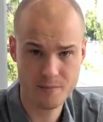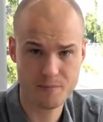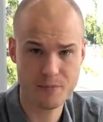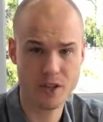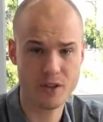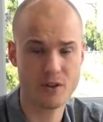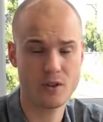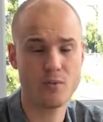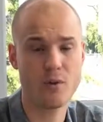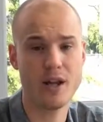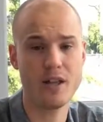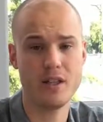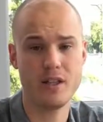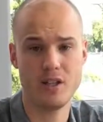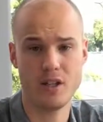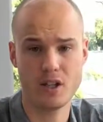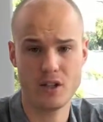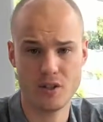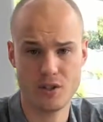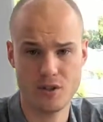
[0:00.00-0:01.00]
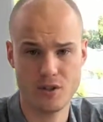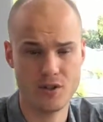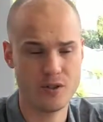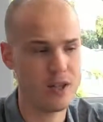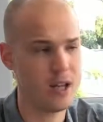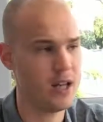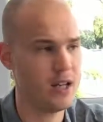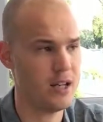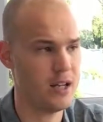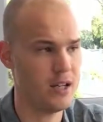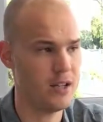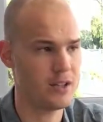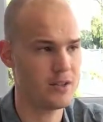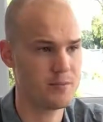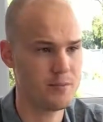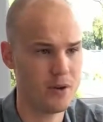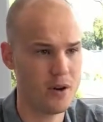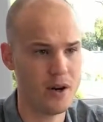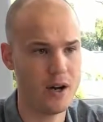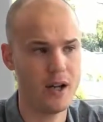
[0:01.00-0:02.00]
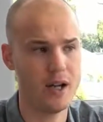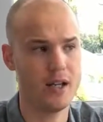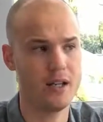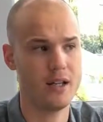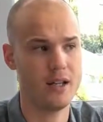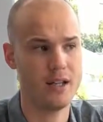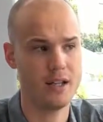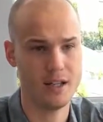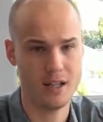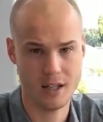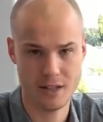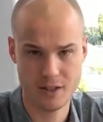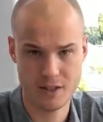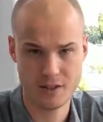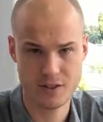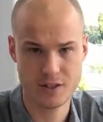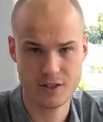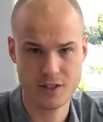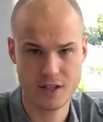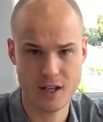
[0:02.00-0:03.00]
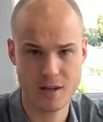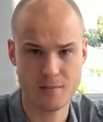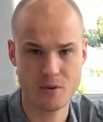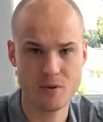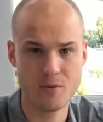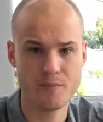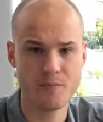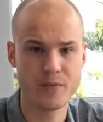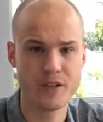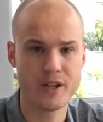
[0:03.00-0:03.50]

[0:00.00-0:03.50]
And the way that you can do that is by, in this example,